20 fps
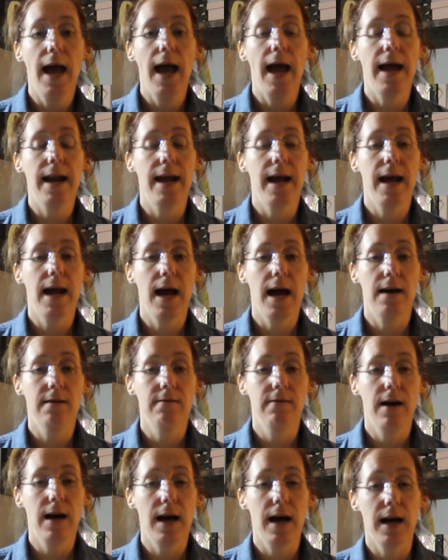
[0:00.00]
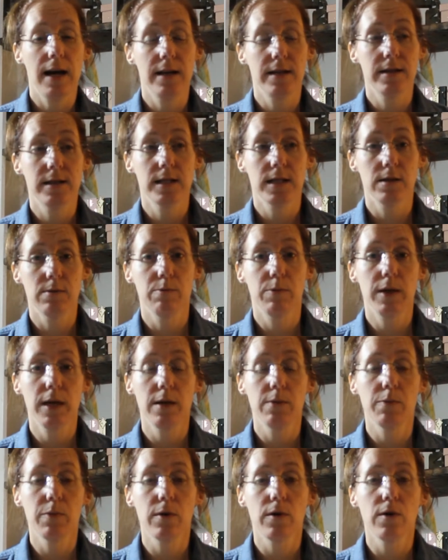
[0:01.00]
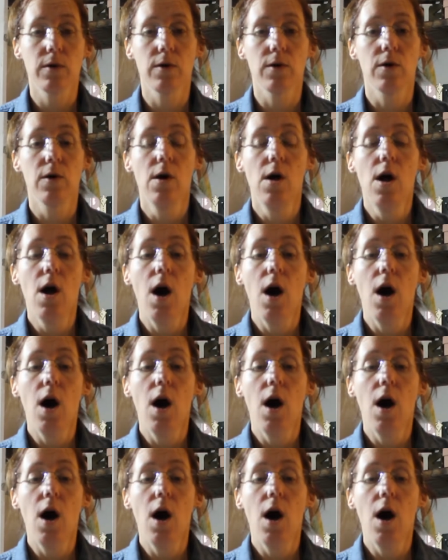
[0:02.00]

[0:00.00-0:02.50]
and I have had some people,